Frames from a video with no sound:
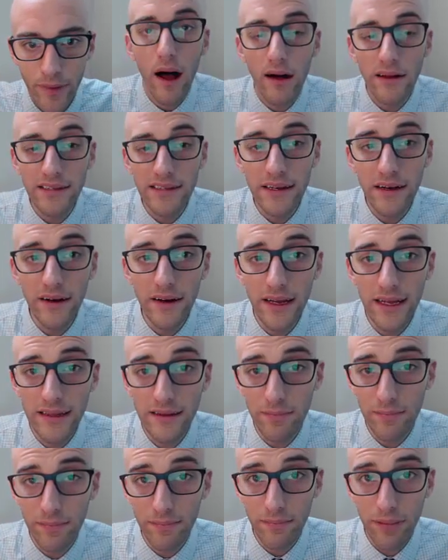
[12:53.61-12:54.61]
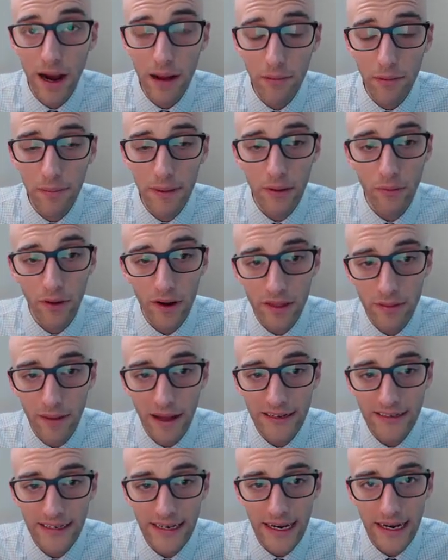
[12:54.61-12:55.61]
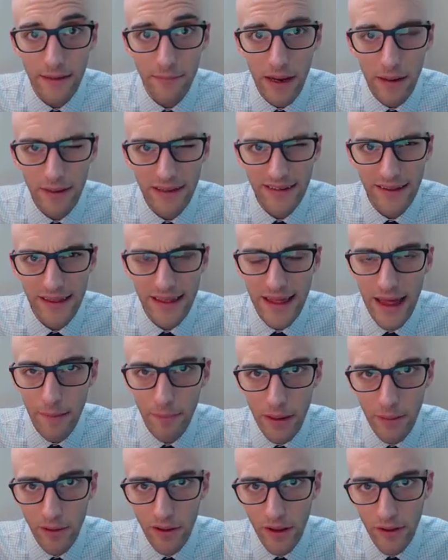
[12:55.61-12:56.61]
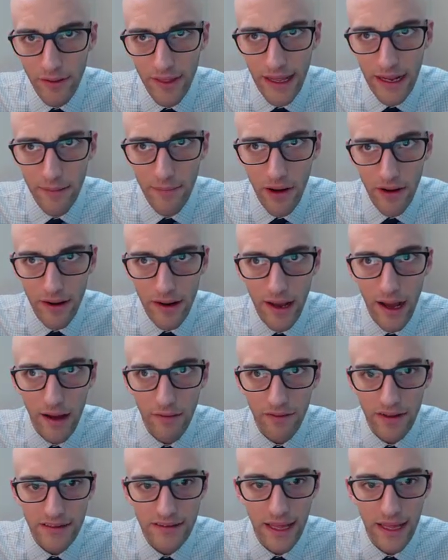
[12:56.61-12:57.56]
Also, it's probably worth mentioning, and maybe something that people don't think about enough,